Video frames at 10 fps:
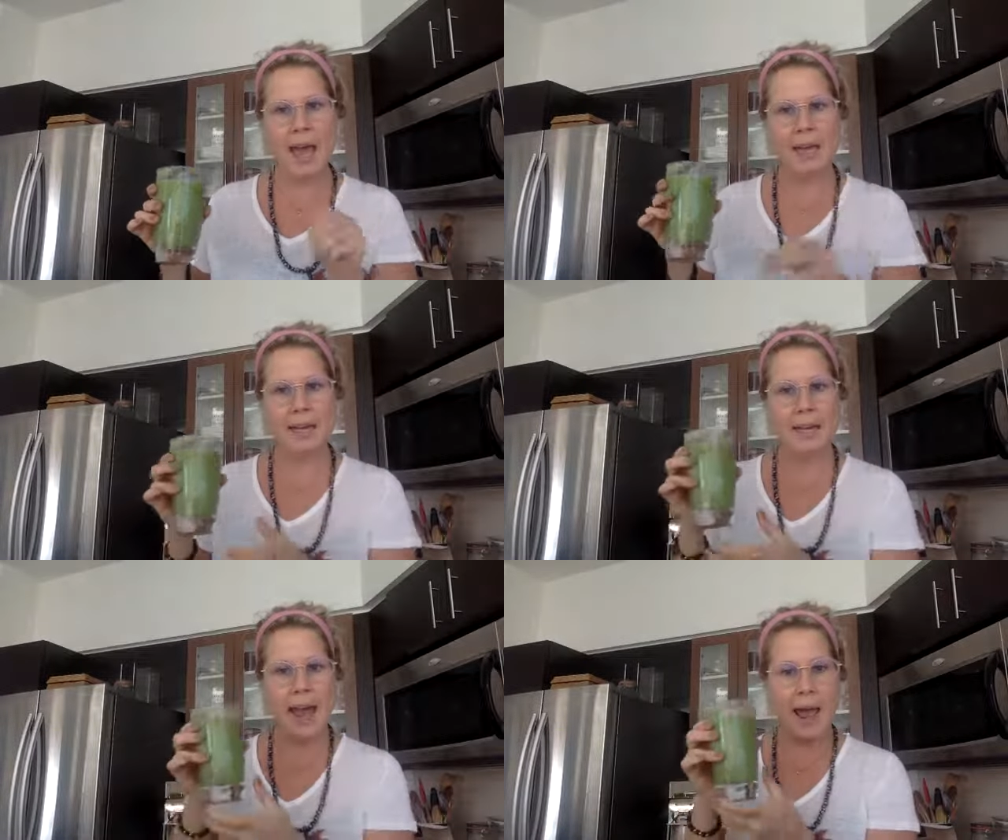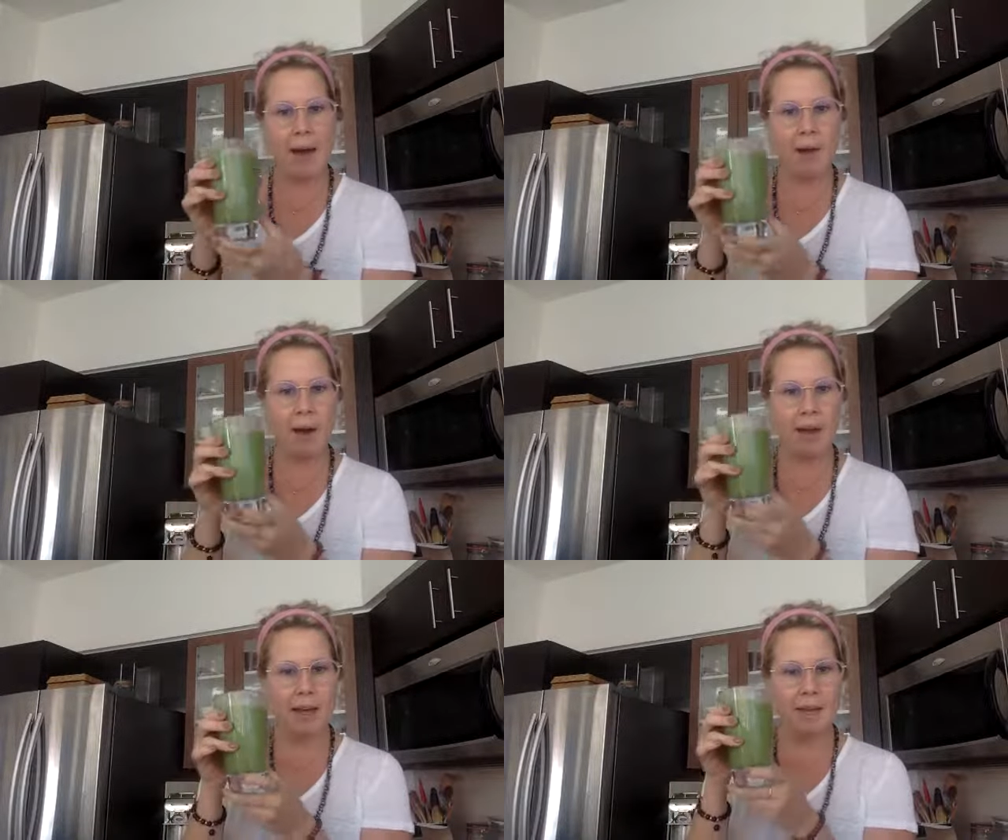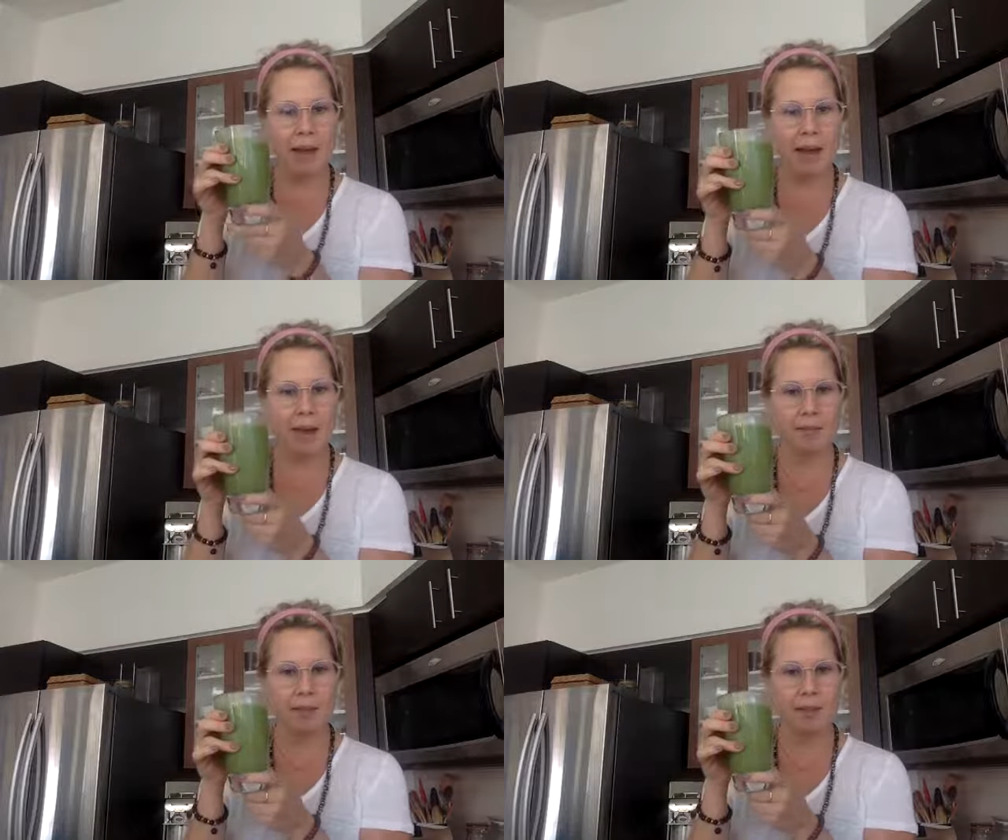and now I am
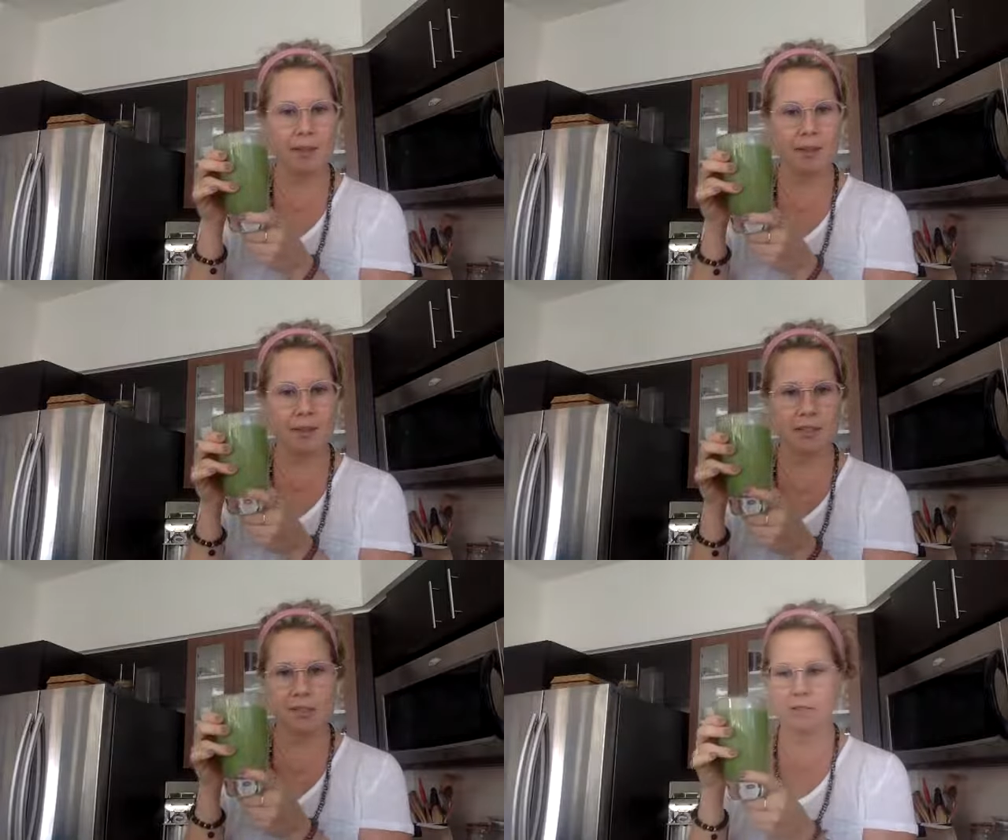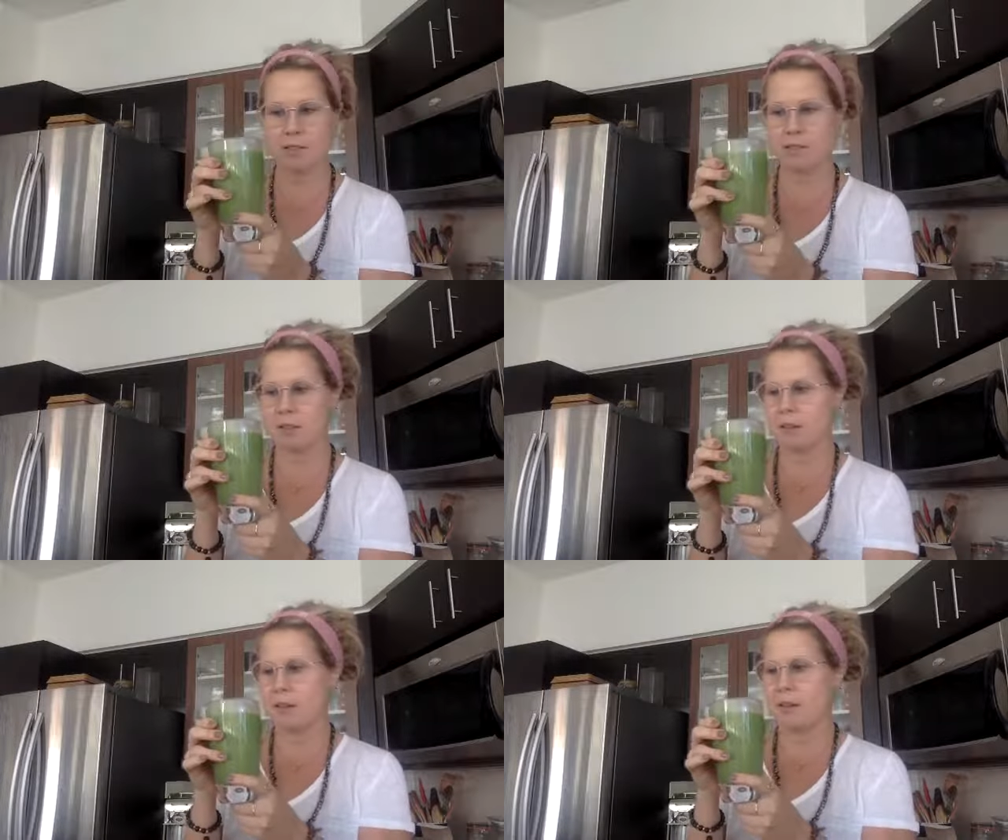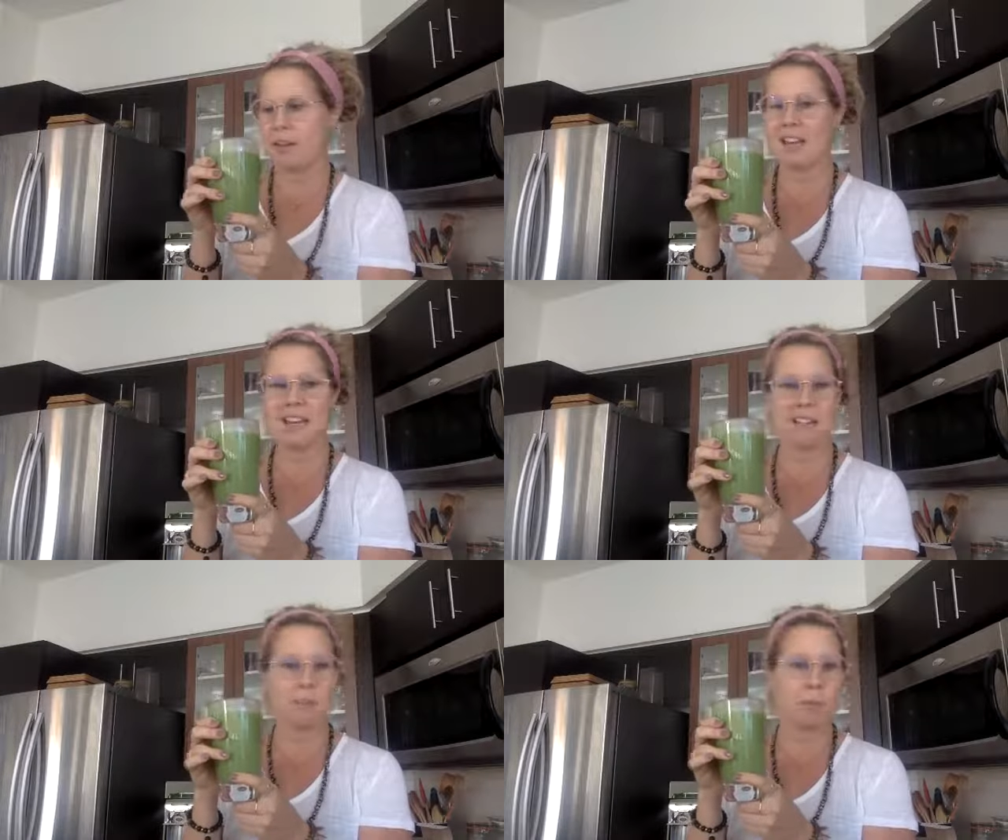having, this is, I
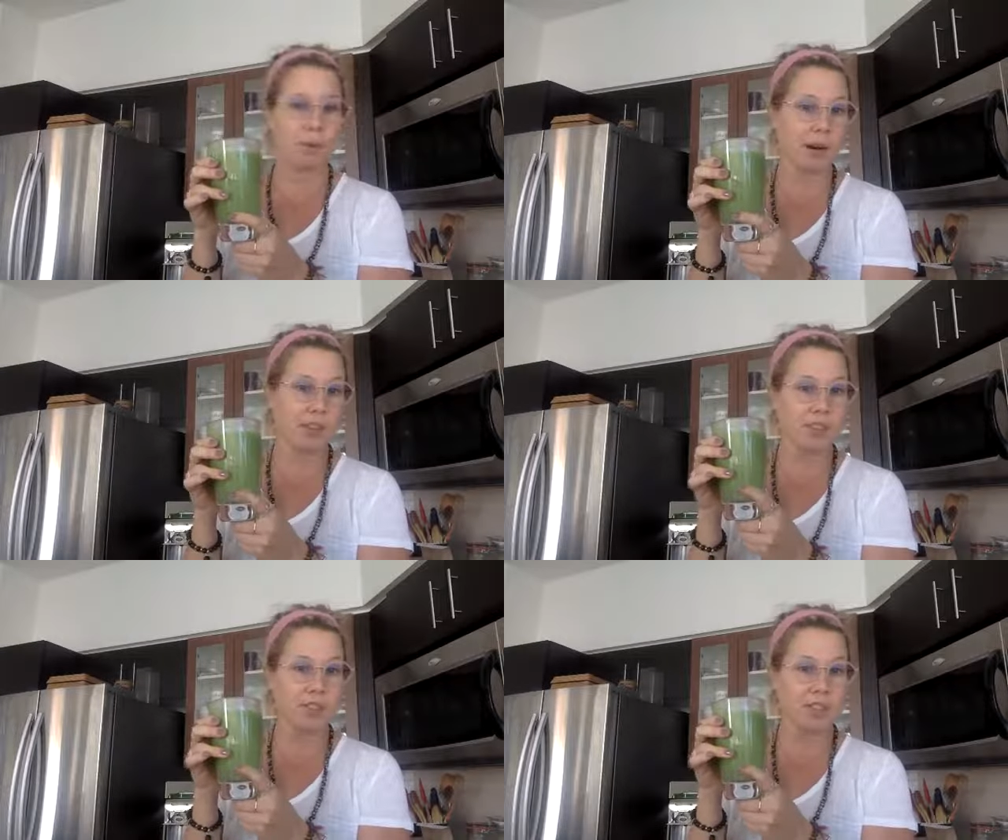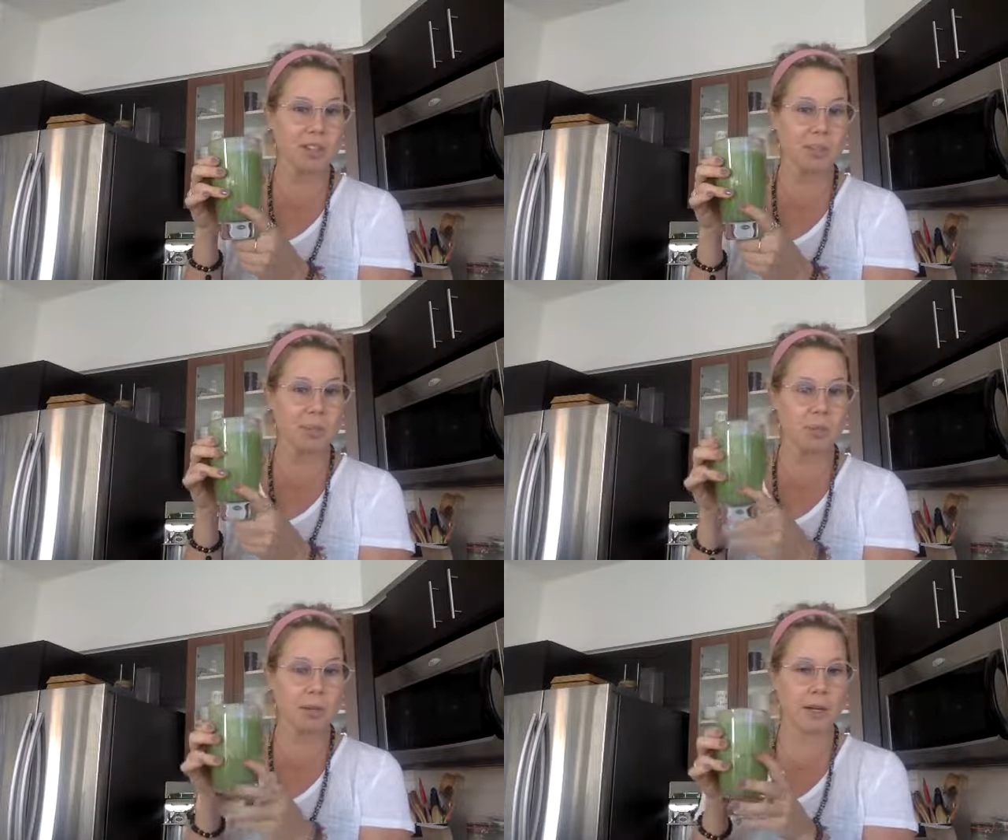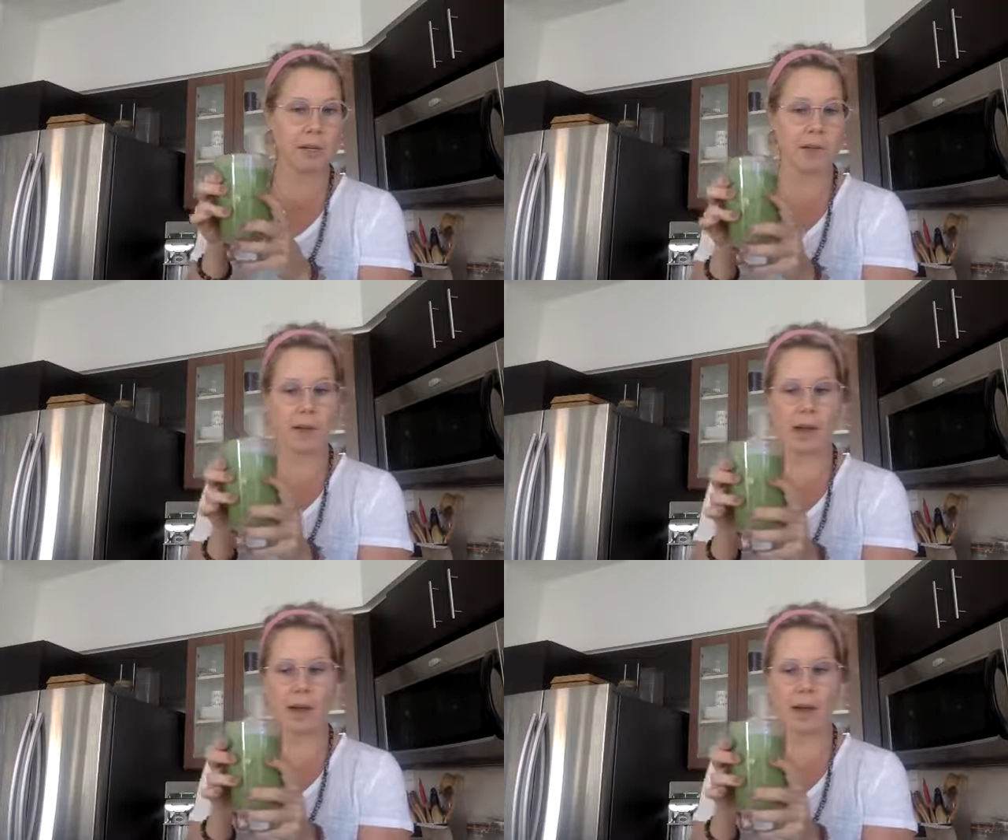guess, brunch, if you will.